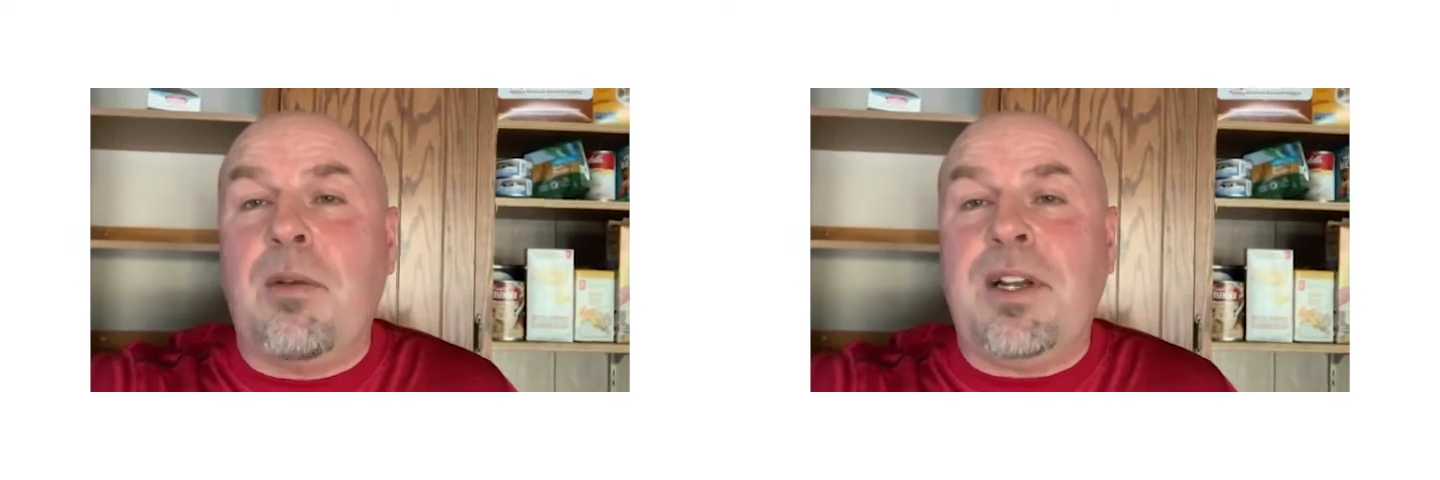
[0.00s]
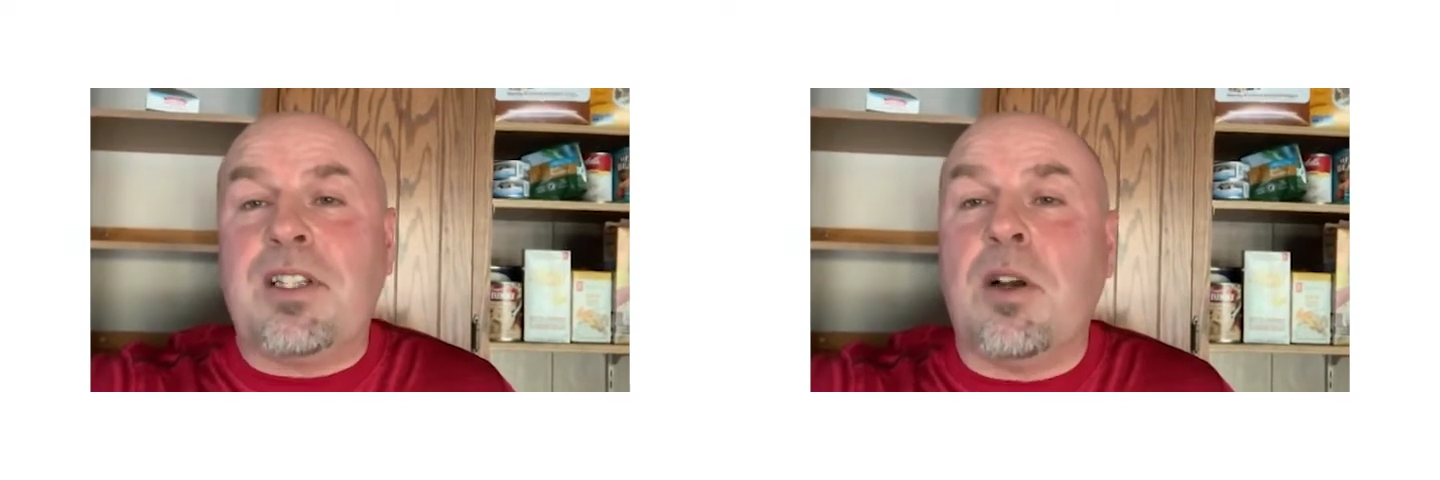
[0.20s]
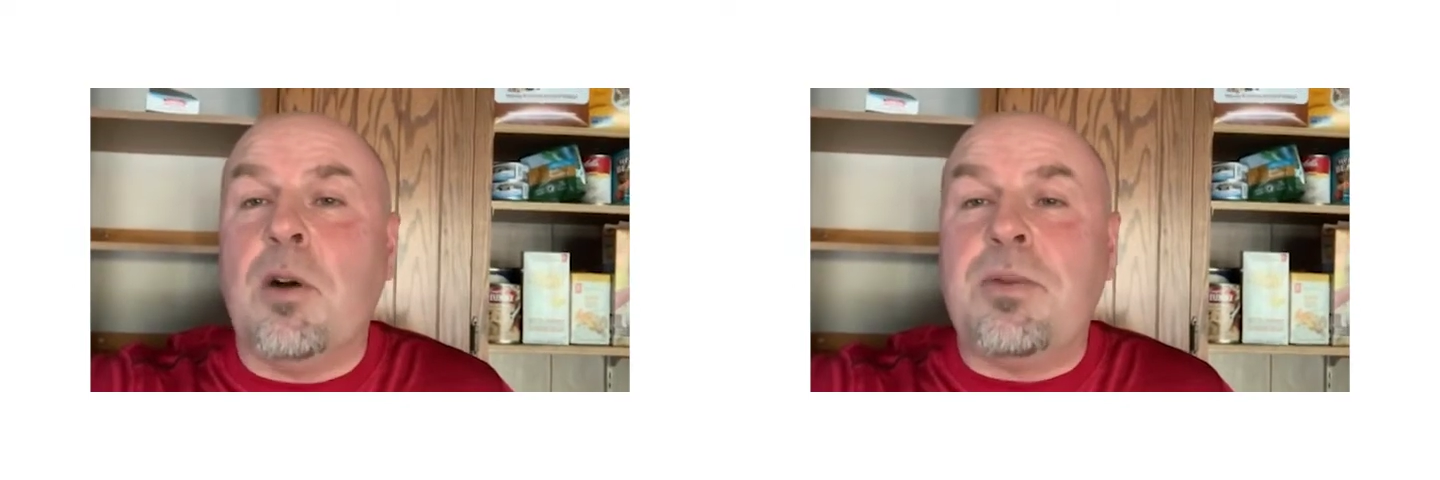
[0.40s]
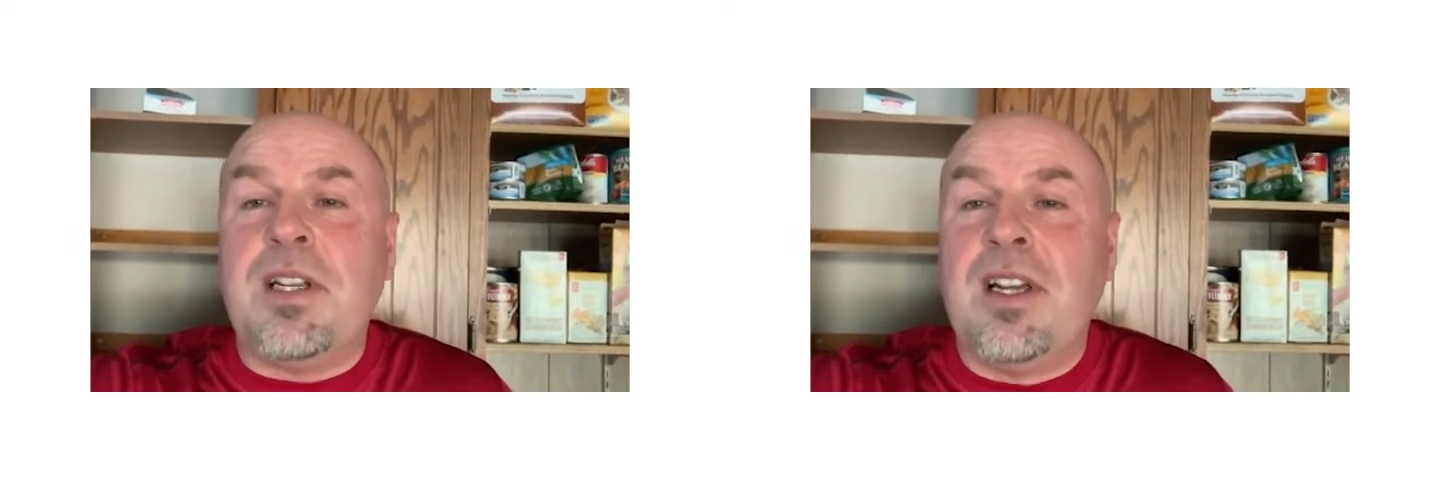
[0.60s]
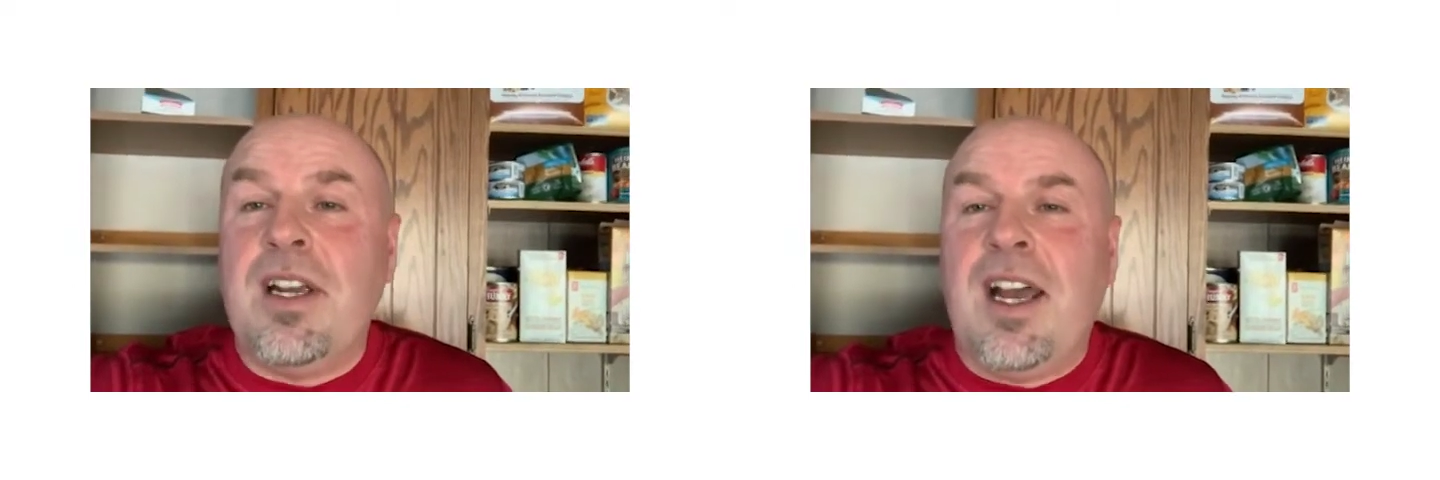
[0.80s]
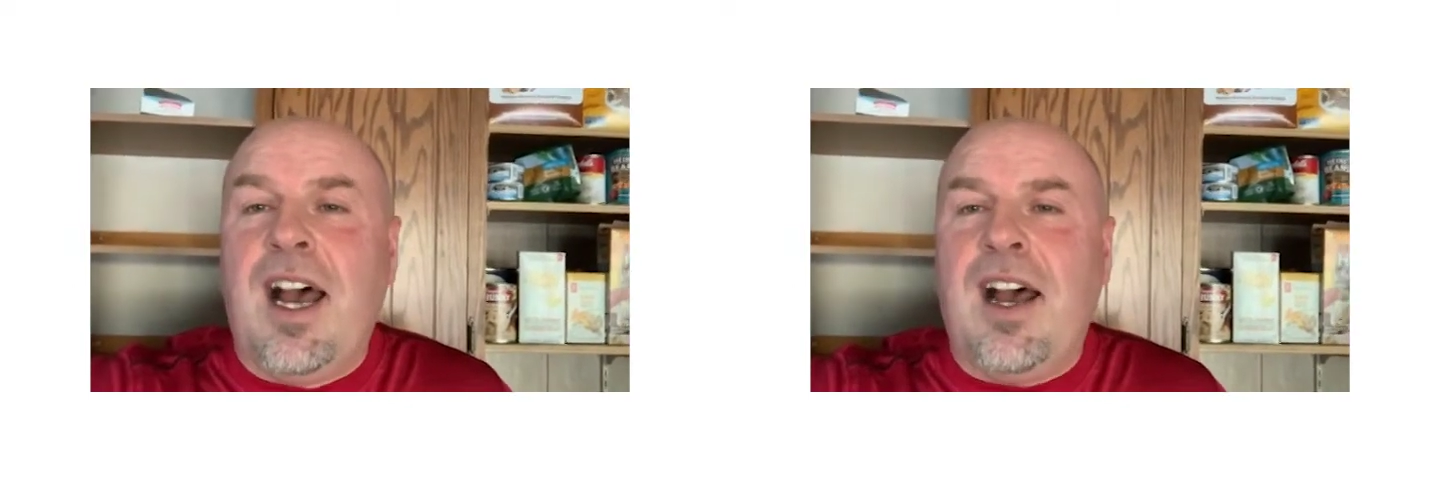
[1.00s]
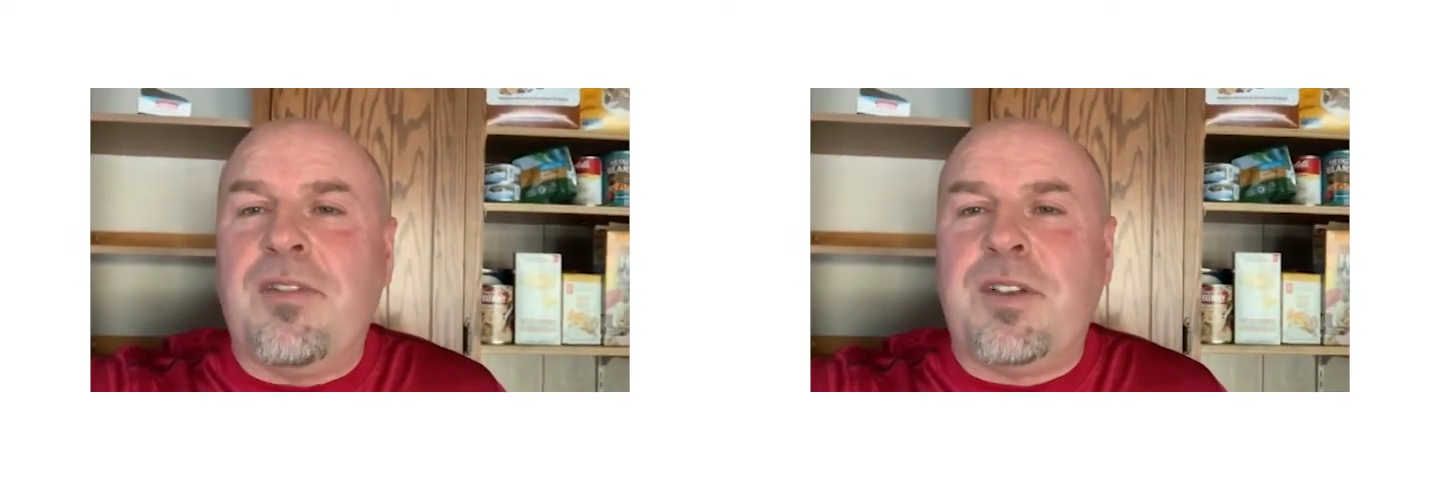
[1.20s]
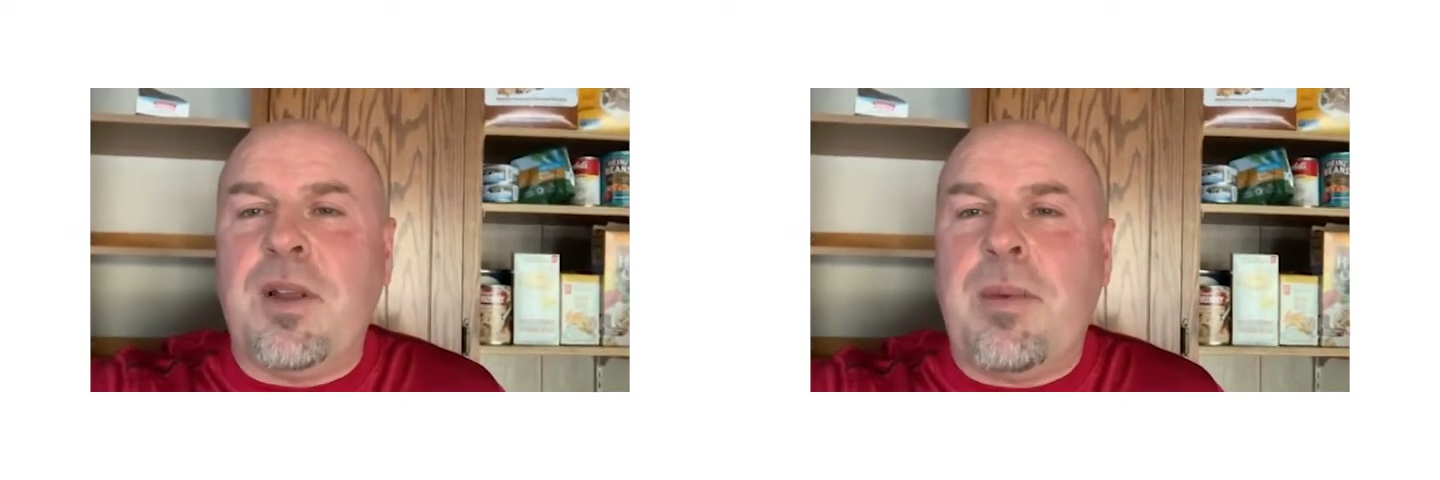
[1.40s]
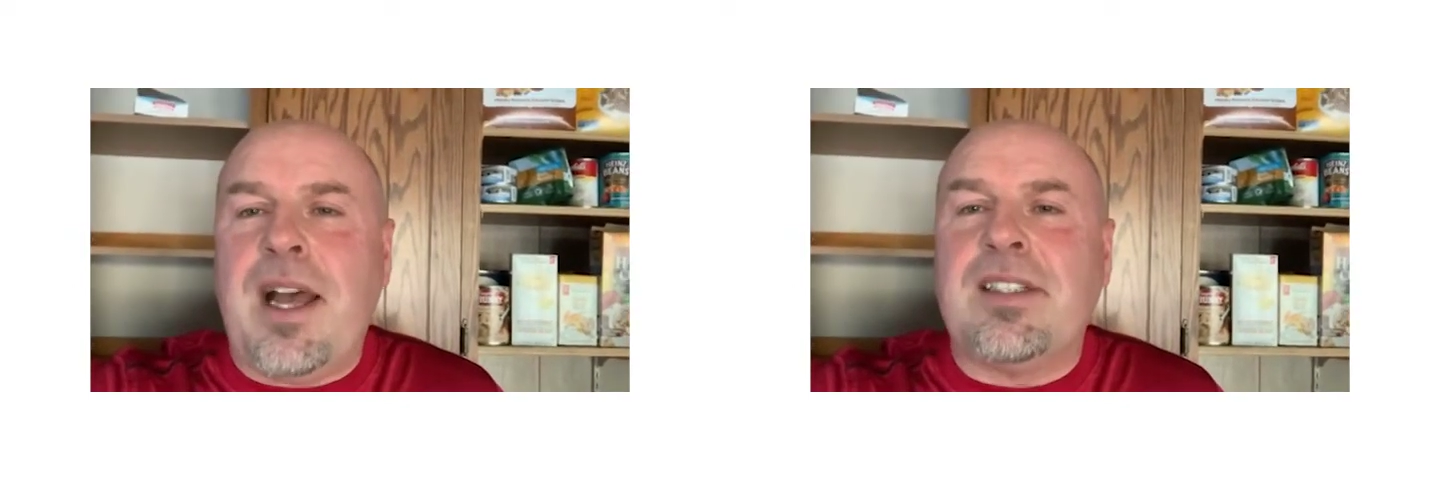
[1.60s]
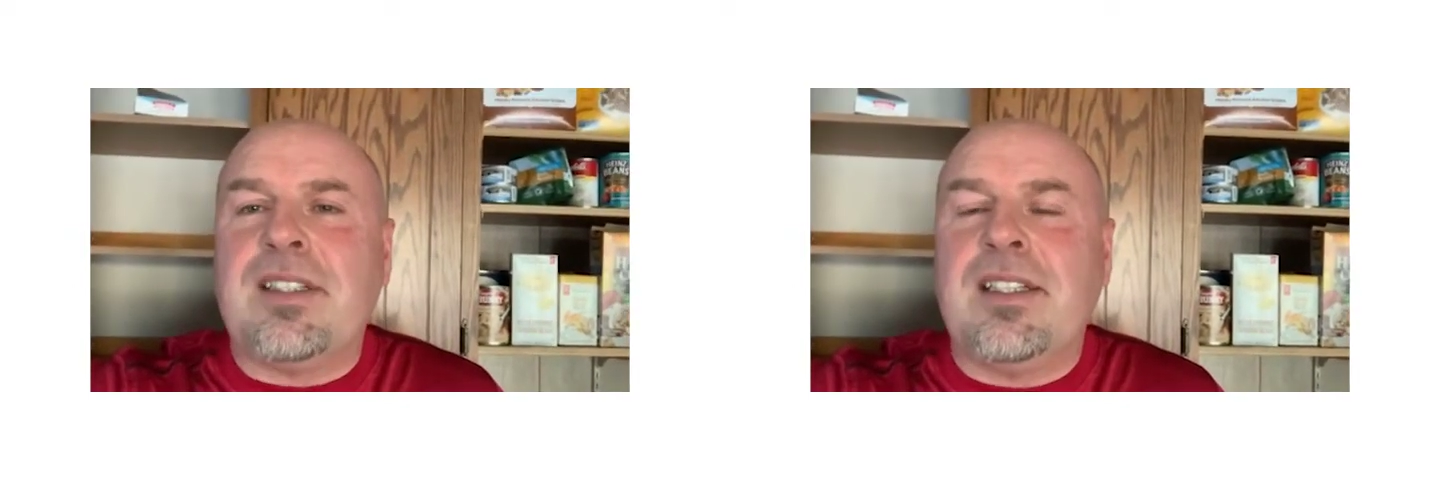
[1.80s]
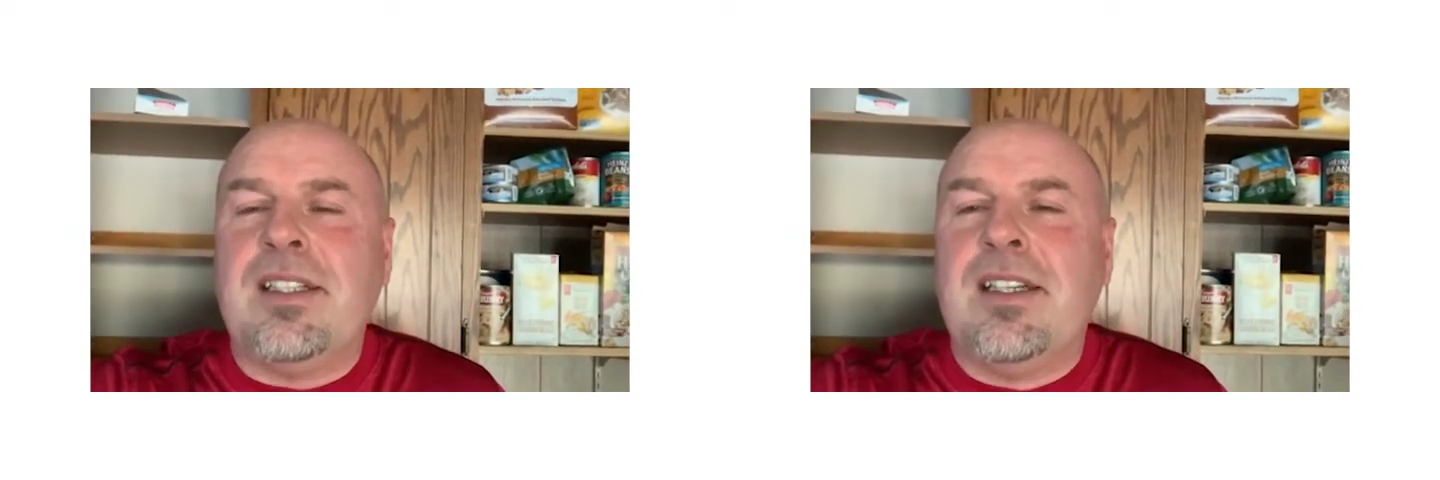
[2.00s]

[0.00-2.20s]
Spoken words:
and we just hoped for the best.